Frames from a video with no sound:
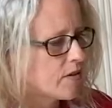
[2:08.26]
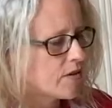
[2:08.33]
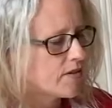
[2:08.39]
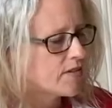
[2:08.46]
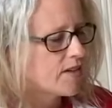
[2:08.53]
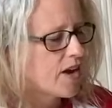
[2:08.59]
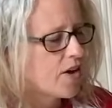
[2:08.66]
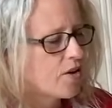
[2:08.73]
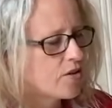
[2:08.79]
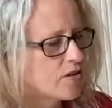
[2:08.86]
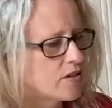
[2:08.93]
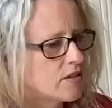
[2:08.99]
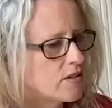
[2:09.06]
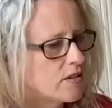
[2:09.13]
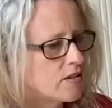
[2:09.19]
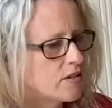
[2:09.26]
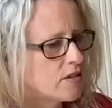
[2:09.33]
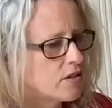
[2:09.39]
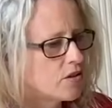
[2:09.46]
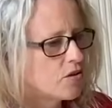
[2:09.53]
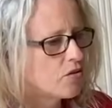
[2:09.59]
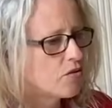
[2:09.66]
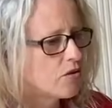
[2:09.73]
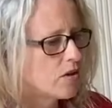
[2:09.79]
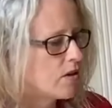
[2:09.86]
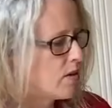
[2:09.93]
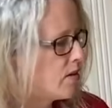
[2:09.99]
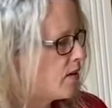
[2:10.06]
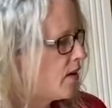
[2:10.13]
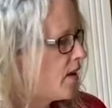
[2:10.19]
the sound g, gr,
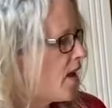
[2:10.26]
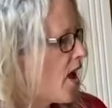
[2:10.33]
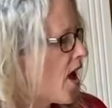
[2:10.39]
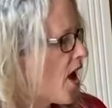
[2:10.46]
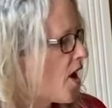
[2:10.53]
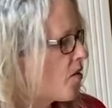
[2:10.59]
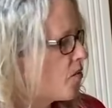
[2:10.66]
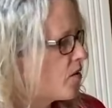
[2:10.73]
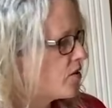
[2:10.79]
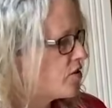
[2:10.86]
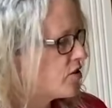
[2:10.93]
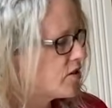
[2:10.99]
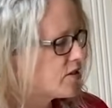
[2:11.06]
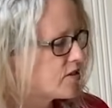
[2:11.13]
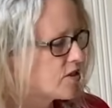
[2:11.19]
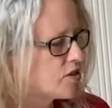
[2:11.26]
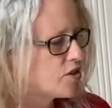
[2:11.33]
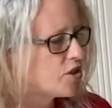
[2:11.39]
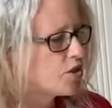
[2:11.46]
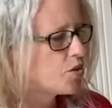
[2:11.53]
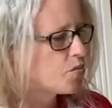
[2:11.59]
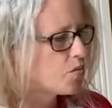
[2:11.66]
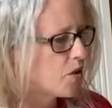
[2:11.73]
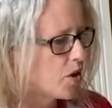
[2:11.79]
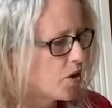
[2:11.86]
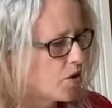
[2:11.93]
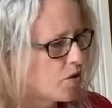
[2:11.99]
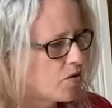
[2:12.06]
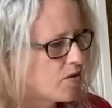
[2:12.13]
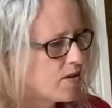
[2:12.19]
I want you to start to
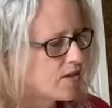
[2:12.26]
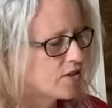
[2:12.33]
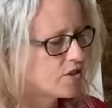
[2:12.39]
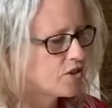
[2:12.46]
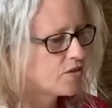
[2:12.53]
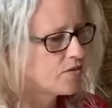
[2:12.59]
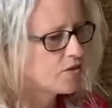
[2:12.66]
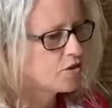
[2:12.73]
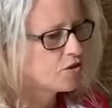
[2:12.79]
grow into a